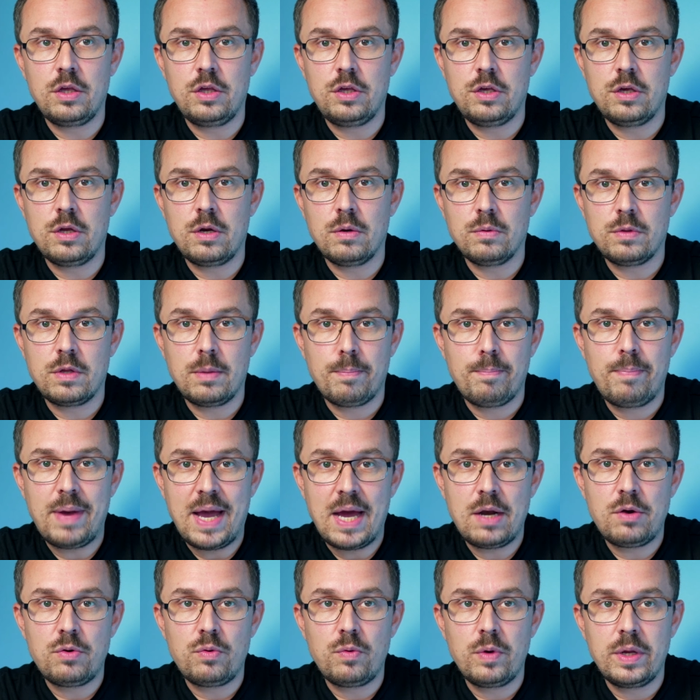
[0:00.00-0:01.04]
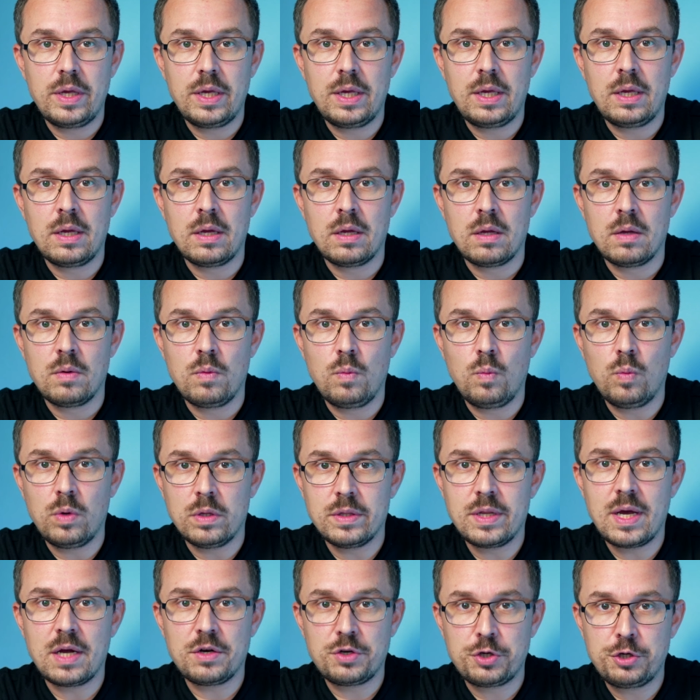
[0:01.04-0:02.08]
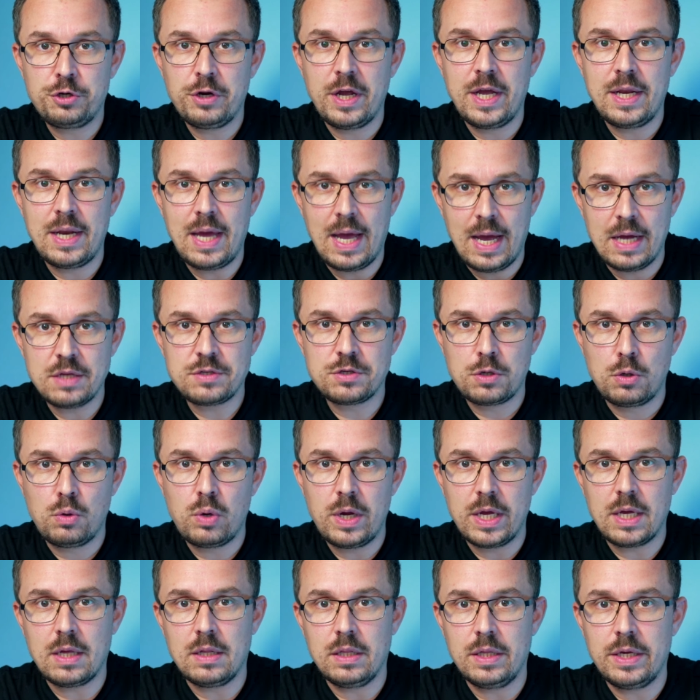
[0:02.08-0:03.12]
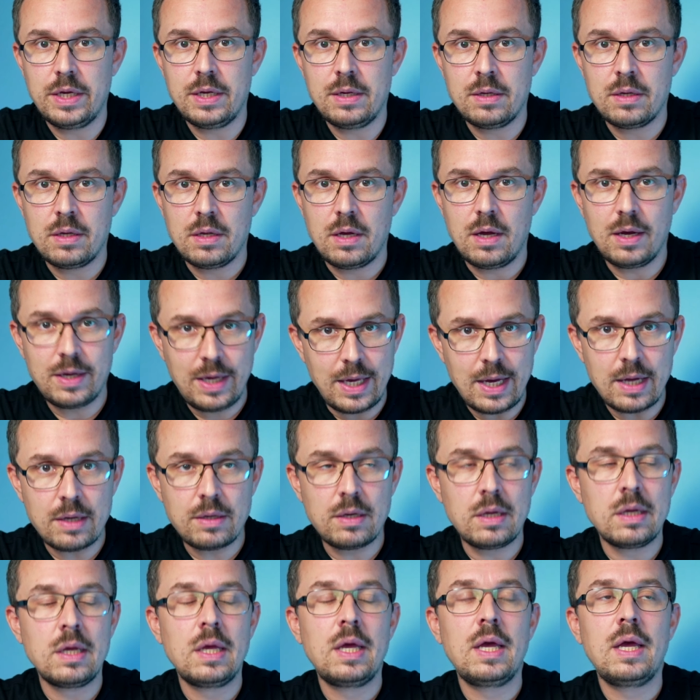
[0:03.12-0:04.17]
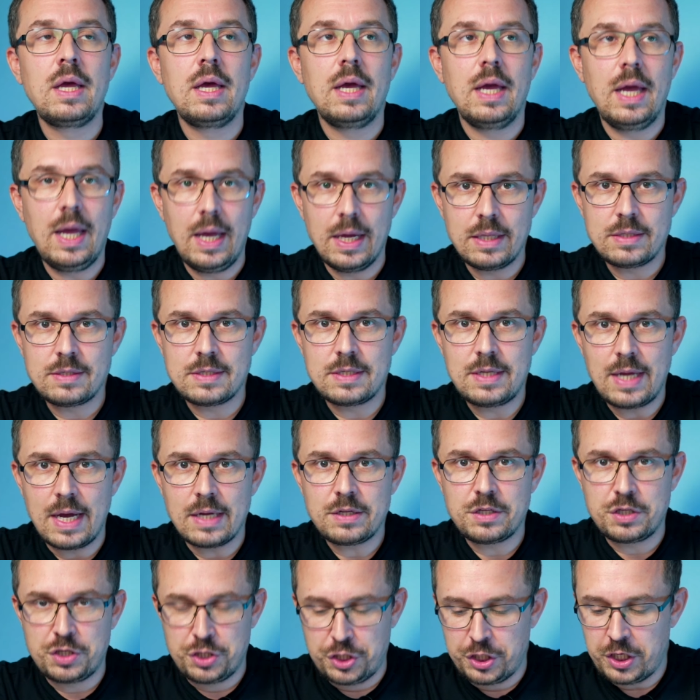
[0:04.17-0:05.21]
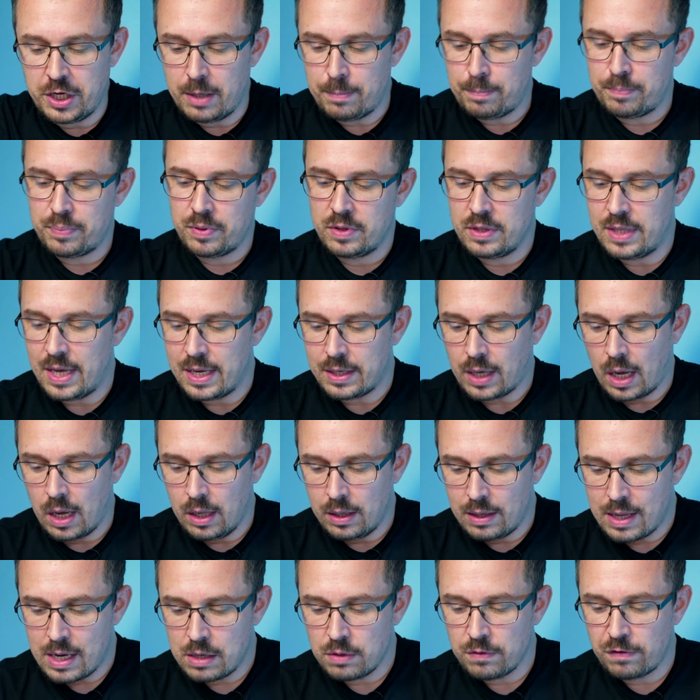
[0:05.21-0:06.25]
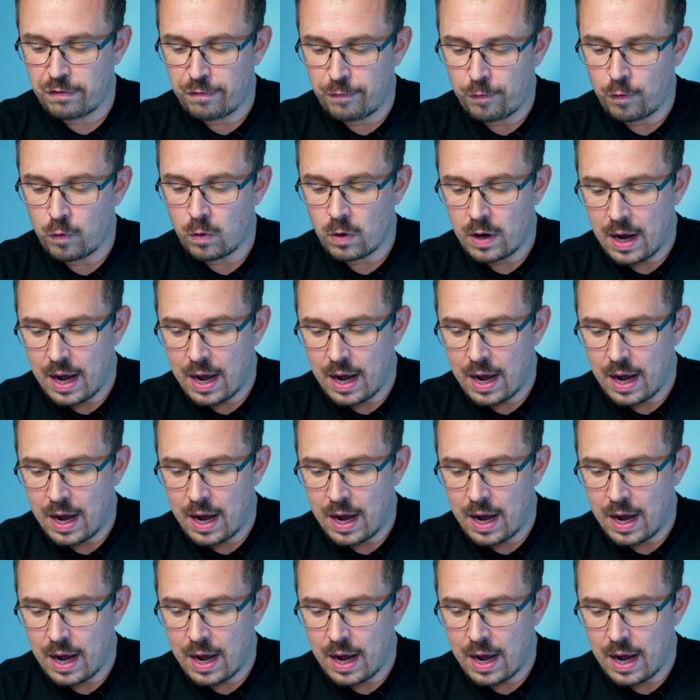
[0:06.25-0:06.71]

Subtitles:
you know, the battery will not drain as quickly. Again, it's that chip that allows for